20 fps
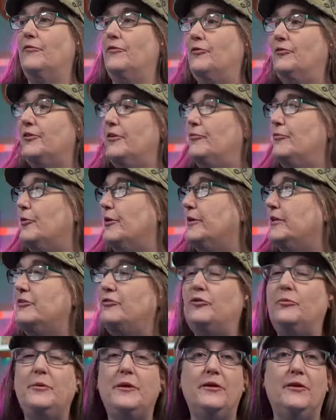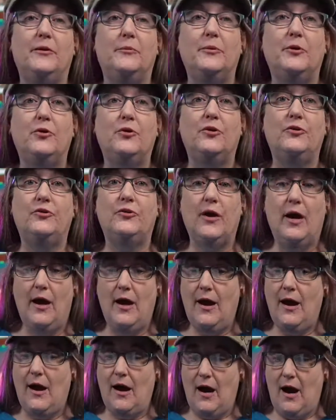the stuff where it needs to be there, because
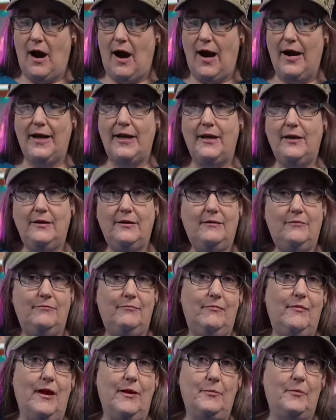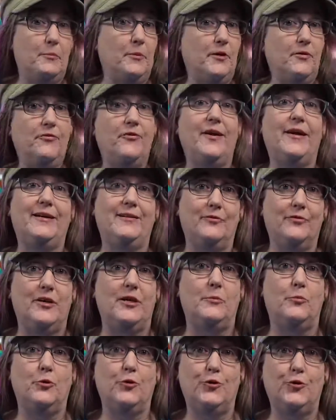I am a big fan of
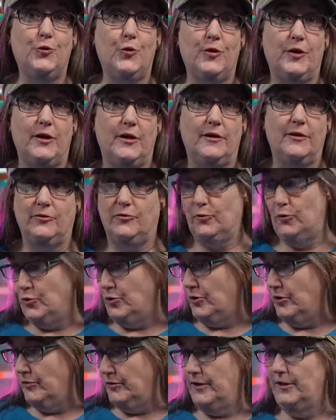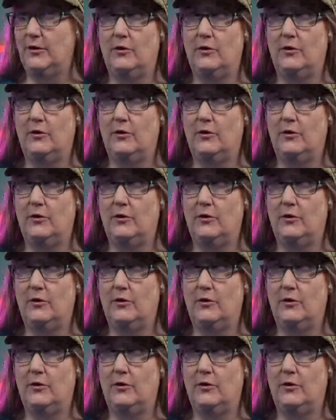keyboard shortcuts or,